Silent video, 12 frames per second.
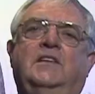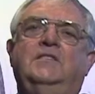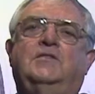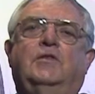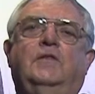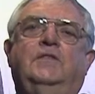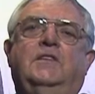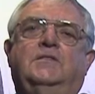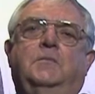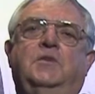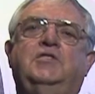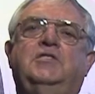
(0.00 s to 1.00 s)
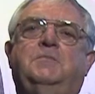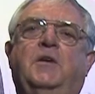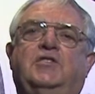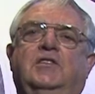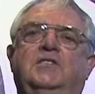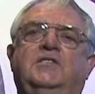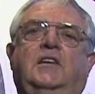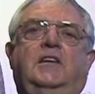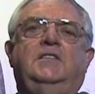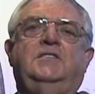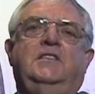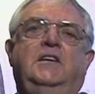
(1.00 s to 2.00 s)
Seddon served as a mission specialist on
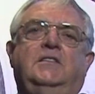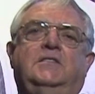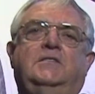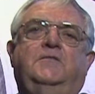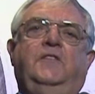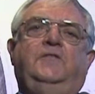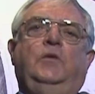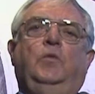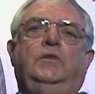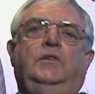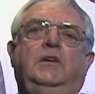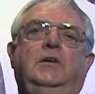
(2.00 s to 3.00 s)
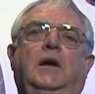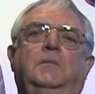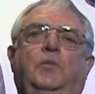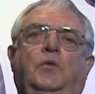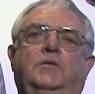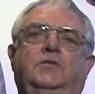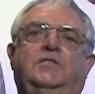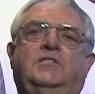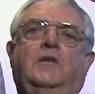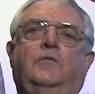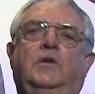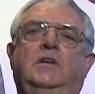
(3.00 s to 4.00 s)
STS-51G on board
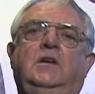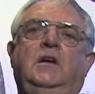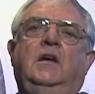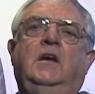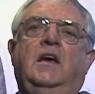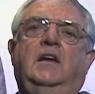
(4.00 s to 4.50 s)
Discovery